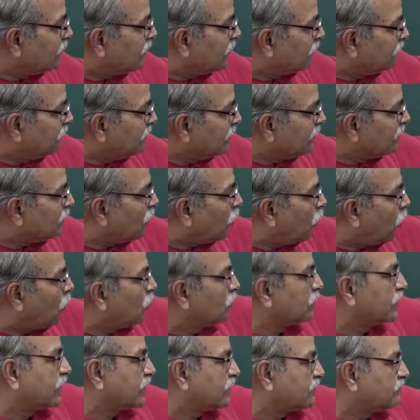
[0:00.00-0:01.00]
giving the
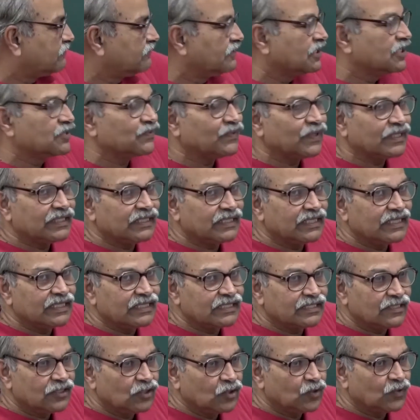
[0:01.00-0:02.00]
order, which one
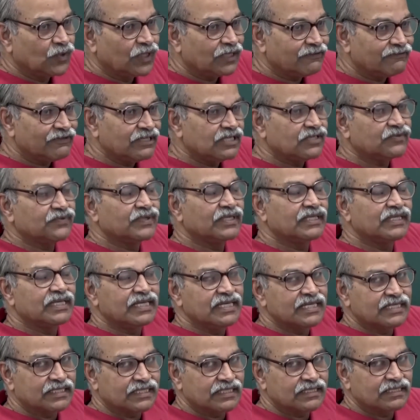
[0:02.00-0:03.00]
is lower, which one
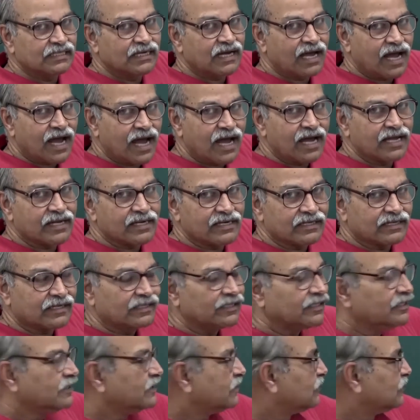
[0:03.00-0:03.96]
is higher.